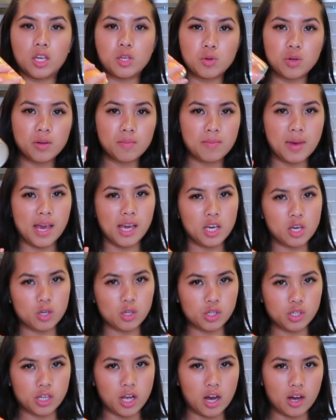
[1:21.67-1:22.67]
You can make it
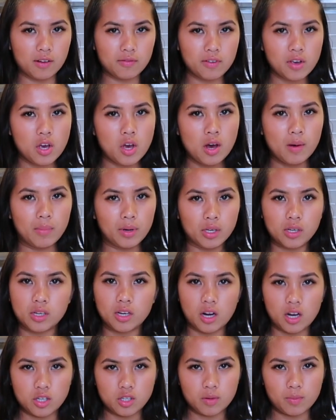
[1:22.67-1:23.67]
yourself, but you can
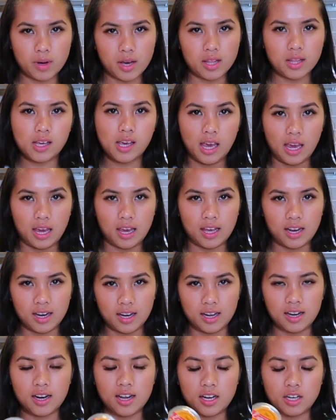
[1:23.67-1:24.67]
also buy the can,
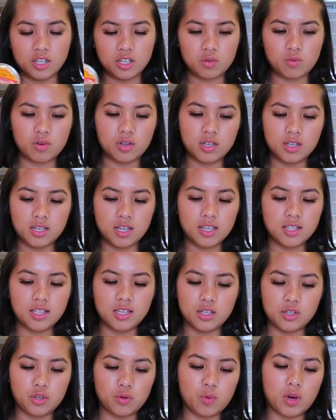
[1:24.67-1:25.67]
and I just wanted to take the
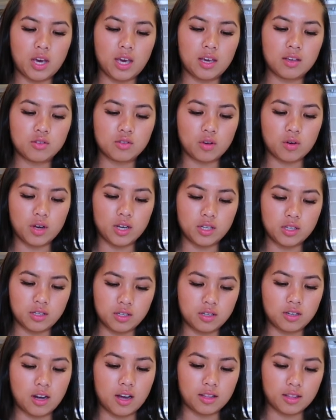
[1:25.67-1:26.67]
easy way, so I
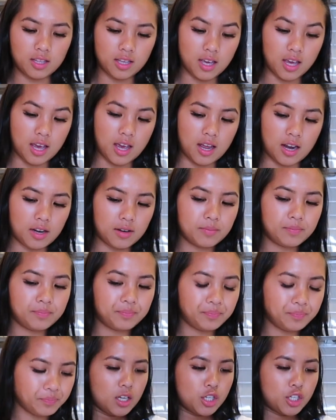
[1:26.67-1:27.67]
got the can.
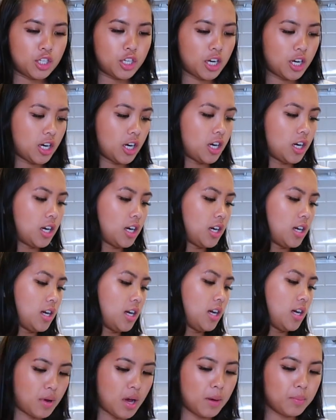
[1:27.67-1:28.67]
Sugar,
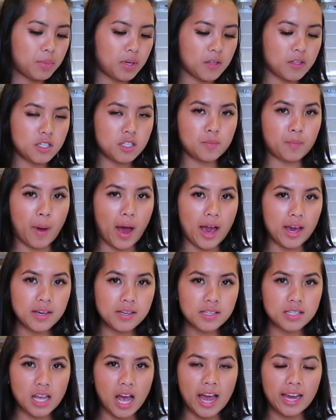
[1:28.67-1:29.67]
pumpkin
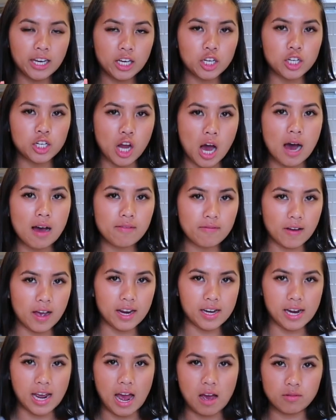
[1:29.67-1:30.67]
spice. I could not
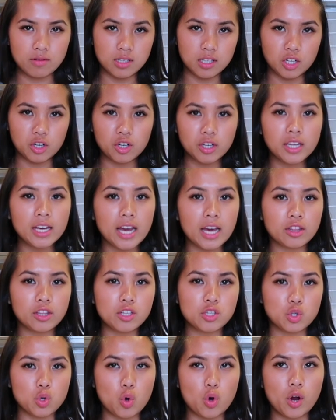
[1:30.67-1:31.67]
find it. I was literally at the
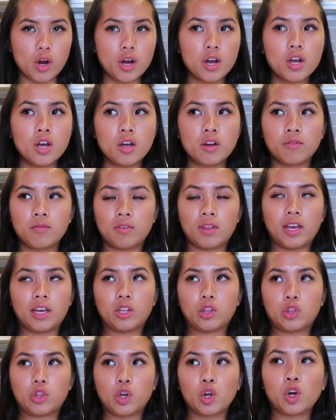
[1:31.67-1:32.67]
store for
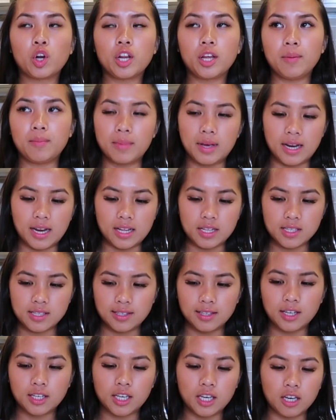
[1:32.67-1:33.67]
like 30 minutes
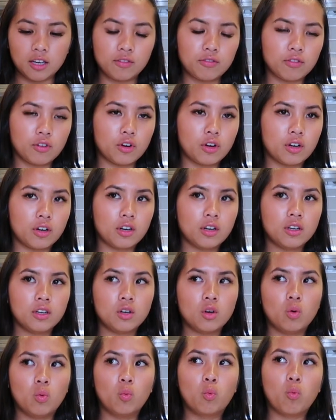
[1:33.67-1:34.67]
looking for
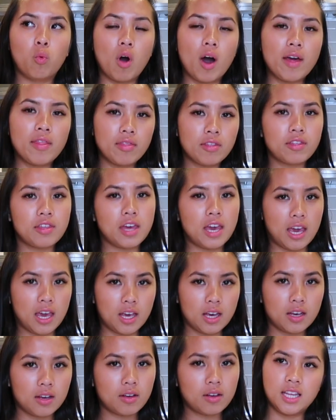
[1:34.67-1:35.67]
one
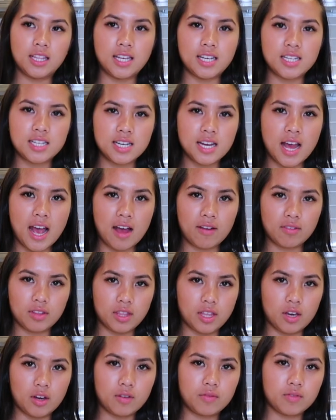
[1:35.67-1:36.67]
thing, and they didn't have it
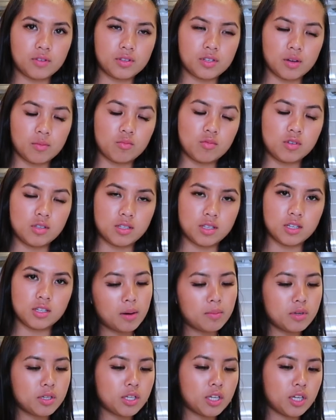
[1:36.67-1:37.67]
there for some reason. But
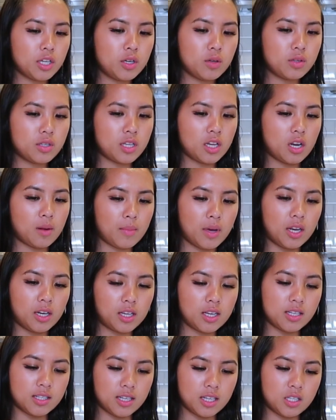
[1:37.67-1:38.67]
I'm just gonna use cinnamon
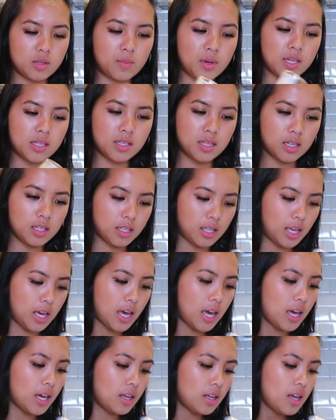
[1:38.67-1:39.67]
because that's basically it.
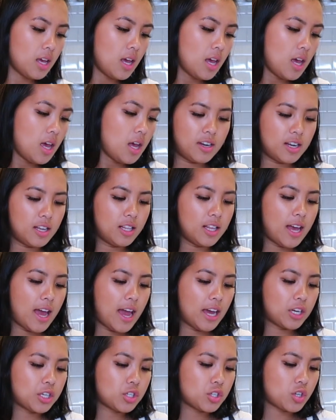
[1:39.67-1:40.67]
Vanilla
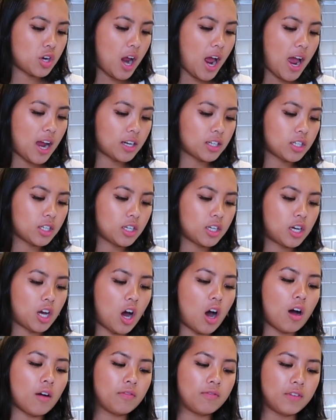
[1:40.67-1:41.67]
extract,
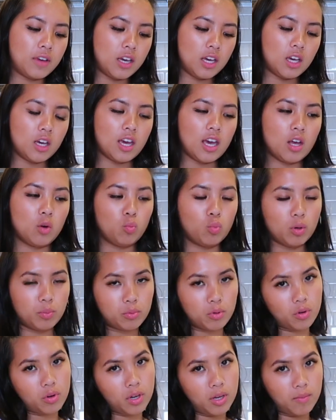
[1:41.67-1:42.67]
coffee, and whipped
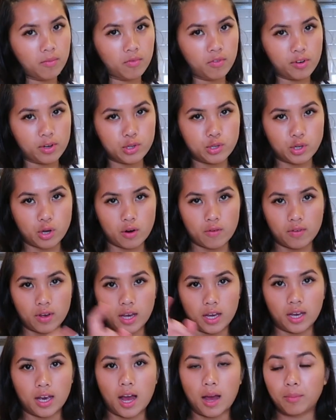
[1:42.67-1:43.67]
cream for
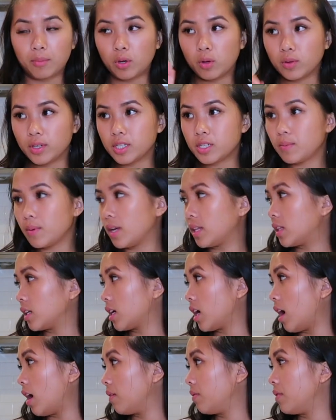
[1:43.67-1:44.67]
serving. I'm going to make the
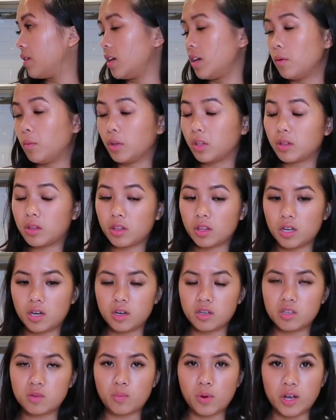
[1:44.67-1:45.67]
coffee with the
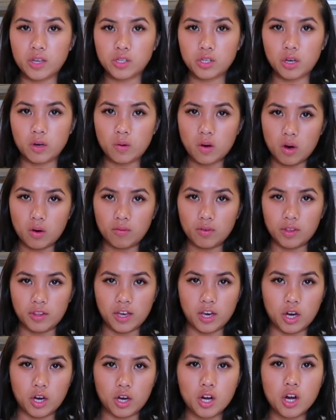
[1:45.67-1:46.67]
Nespresso over
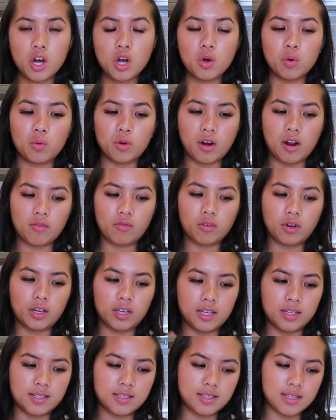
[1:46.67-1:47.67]
there whenever it
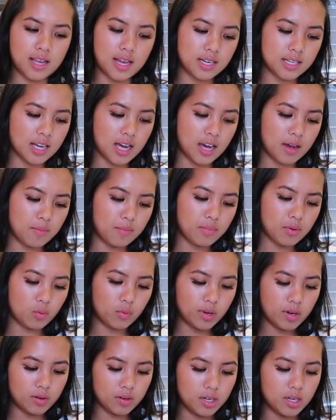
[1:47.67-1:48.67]
gets to that time, but we
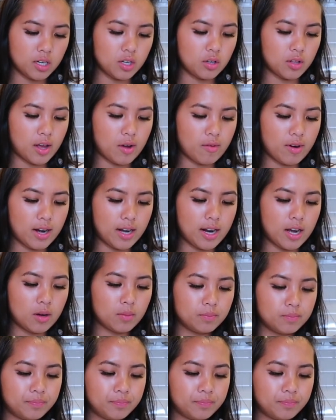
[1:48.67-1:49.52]
don't need to do that right now.